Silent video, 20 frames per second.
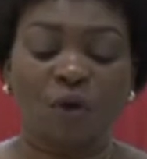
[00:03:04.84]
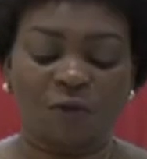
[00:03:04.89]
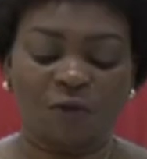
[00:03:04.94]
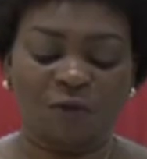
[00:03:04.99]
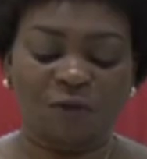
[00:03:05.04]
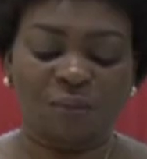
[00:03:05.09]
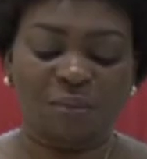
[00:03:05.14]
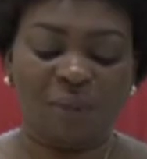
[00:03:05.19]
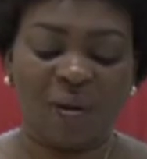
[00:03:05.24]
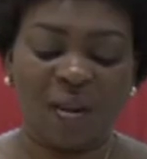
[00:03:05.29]

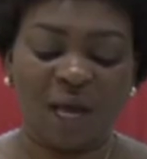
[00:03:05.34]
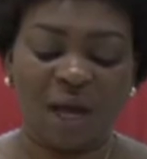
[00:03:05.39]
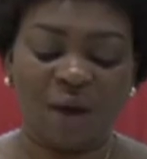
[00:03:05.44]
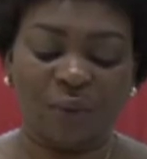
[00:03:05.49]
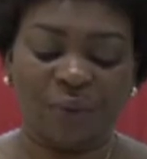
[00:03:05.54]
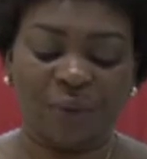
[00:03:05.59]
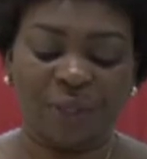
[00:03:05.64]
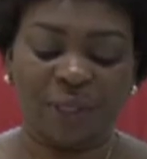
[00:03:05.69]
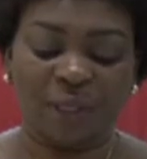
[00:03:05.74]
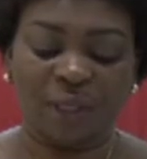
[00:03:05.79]
of
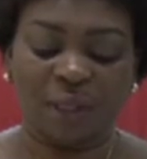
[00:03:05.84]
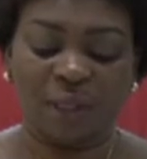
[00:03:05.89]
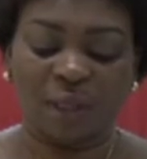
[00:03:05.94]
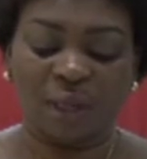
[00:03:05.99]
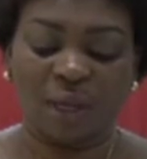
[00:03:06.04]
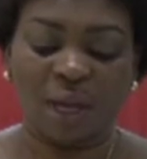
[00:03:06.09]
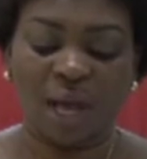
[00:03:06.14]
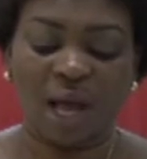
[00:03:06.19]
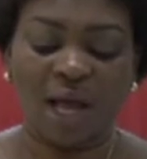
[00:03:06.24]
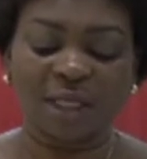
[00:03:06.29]
Malawi
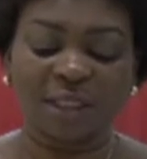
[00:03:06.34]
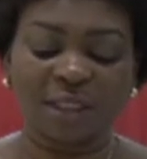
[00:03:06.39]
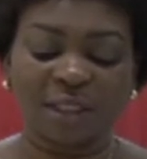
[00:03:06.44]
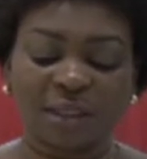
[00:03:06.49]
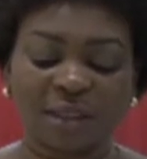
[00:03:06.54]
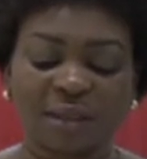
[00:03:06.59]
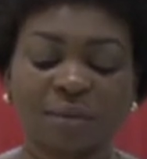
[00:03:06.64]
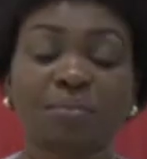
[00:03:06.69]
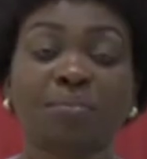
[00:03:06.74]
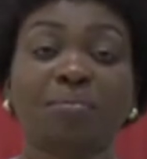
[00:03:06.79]

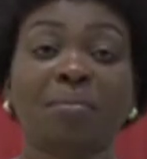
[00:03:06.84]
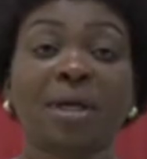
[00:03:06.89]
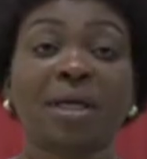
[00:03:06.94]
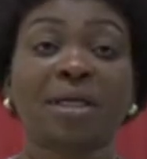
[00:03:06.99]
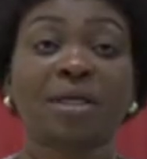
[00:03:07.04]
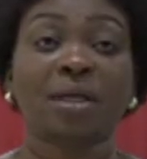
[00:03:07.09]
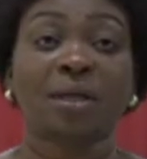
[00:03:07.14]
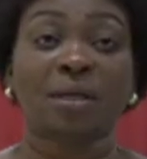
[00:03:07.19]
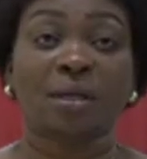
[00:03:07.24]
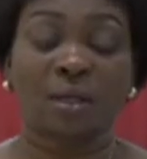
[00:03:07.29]
has
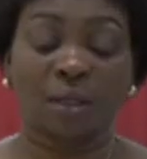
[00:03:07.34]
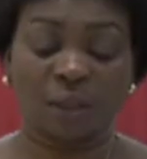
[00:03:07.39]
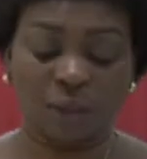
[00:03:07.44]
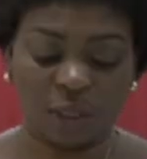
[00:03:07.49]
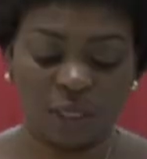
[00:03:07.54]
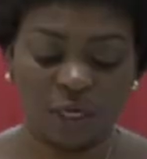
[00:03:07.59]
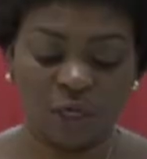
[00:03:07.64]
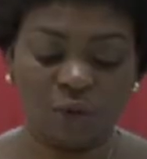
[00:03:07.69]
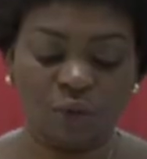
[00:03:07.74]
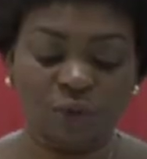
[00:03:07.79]
made
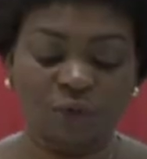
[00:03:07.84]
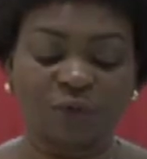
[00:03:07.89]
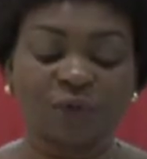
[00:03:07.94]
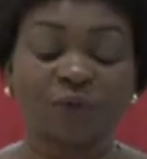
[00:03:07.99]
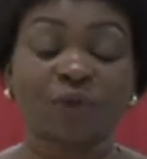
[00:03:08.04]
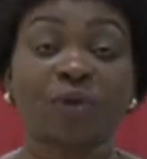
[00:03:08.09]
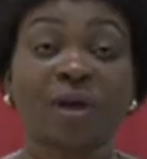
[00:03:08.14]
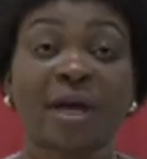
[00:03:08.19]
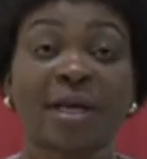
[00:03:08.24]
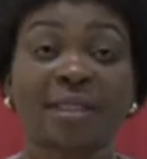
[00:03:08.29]
a lot of
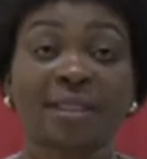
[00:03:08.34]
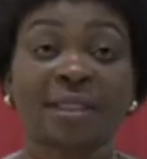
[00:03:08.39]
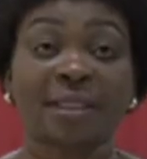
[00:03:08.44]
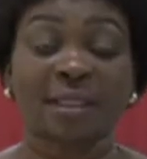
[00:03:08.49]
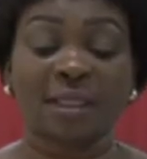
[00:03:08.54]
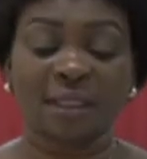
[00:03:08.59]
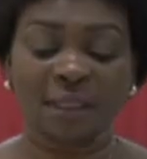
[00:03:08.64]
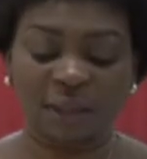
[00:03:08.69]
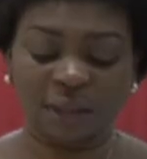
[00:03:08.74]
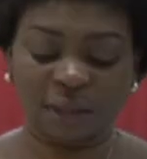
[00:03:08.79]
strides in
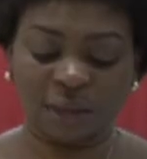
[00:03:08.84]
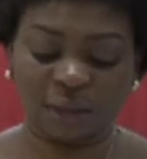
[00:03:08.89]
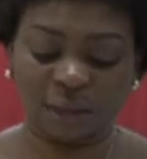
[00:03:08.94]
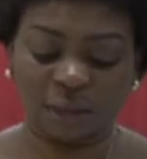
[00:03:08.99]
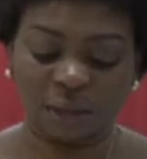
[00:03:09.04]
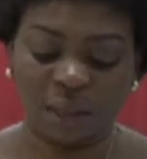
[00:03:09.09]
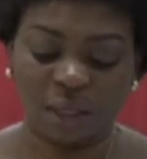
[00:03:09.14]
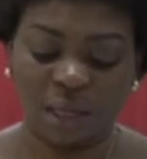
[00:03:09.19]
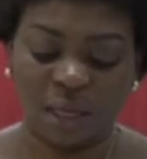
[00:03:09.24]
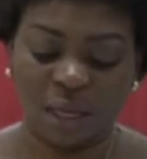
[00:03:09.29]
this.
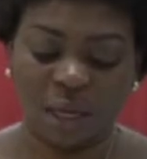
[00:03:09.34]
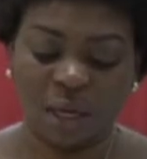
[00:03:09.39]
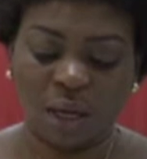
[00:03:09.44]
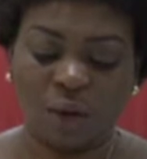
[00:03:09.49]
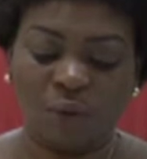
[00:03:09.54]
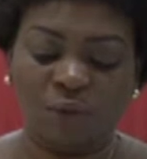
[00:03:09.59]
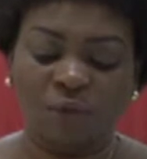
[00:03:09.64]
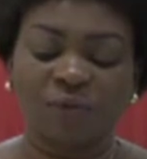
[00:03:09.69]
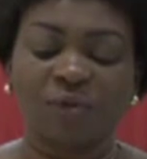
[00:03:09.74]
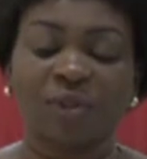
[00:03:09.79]

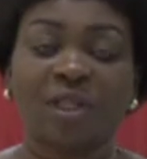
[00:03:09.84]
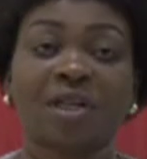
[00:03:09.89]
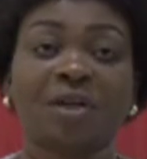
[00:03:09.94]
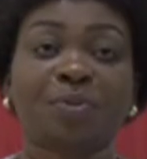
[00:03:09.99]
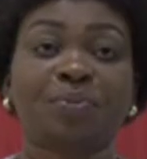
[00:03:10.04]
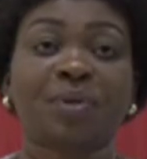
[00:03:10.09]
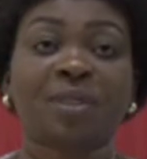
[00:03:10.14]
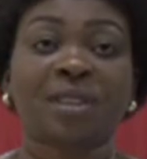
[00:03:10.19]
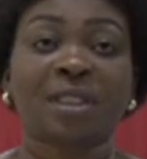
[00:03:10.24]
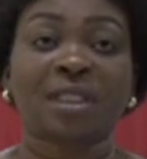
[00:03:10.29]
The
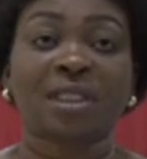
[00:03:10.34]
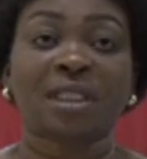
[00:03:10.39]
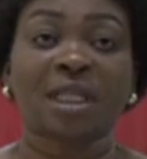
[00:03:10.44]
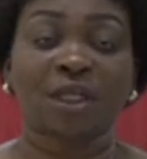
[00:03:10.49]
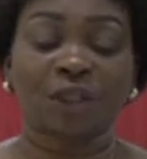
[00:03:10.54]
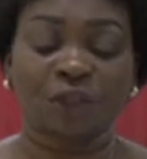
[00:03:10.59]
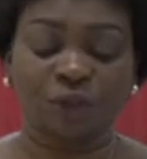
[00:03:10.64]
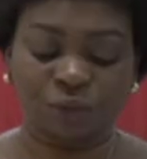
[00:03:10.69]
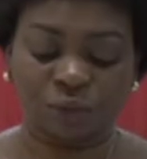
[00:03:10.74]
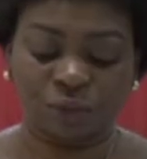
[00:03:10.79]

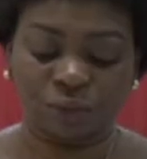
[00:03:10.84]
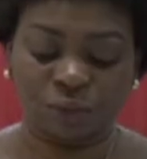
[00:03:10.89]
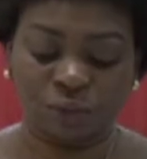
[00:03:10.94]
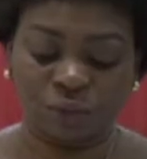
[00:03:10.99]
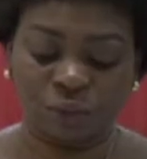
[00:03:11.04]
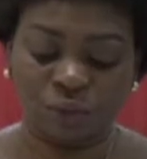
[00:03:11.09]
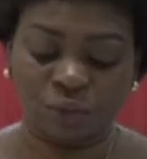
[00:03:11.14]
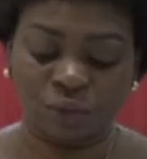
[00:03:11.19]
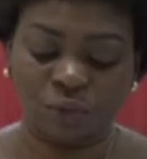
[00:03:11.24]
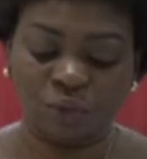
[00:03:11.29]

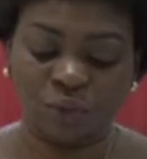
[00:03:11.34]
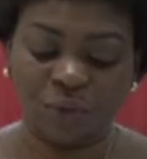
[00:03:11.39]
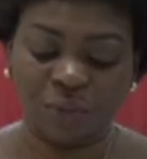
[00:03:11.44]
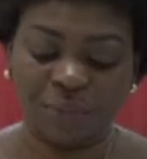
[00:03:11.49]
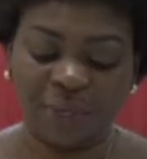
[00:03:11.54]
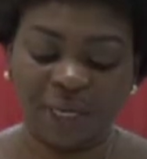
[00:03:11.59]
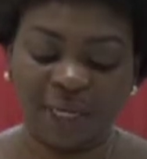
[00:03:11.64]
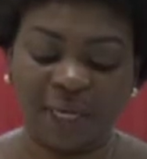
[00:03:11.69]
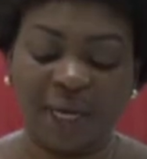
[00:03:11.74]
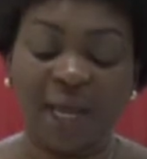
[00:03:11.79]
representation on
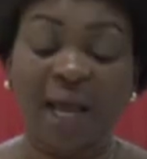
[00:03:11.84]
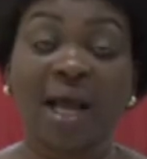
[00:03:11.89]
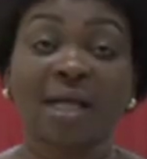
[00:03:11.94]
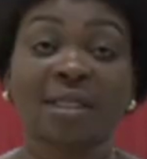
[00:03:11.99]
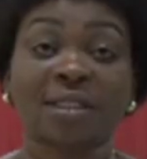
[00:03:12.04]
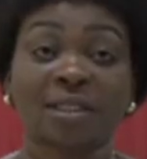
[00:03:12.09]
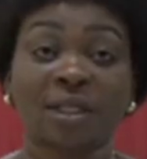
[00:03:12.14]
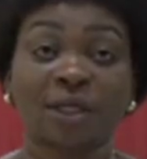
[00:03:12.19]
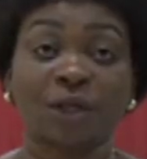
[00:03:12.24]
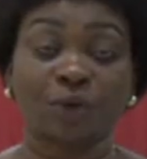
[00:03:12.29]
women
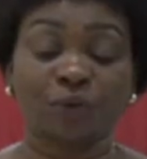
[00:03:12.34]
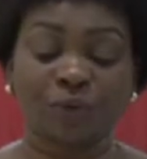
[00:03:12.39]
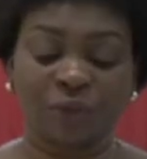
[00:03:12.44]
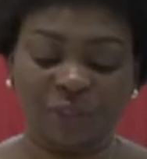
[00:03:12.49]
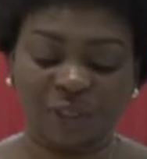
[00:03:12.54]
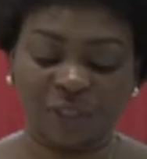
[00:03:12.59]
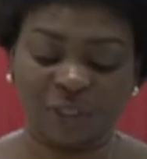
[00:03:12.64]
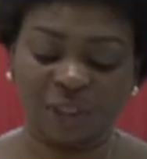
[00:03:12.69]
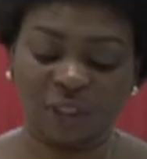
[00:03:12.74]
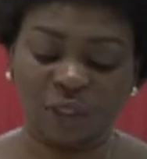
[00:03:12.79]
has
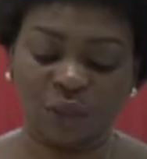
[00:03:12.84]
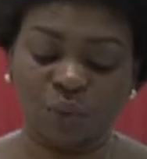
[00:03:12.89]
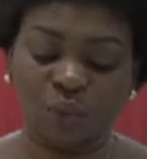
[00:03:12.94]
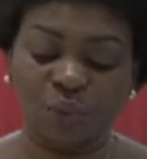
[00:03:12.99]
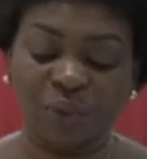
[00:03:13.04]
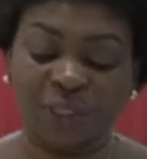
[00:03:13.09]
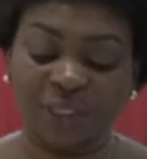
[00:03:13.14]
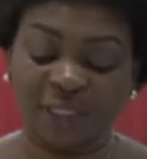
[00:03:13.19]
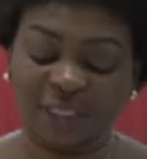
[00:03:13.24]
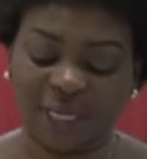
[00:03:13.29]
increased
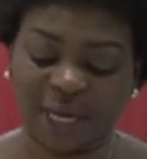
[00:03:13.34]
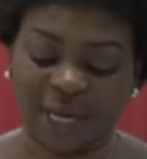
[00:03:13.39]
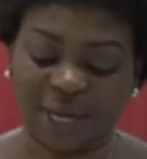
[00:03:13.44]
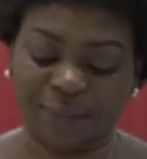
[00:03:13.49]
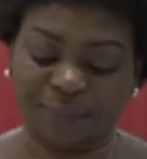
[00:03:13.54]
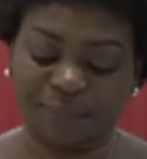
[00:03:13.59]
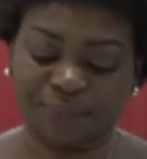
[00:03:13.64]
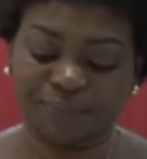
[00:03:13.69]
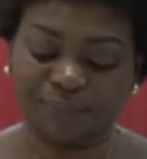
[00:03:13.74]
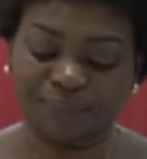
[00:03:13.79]
with time.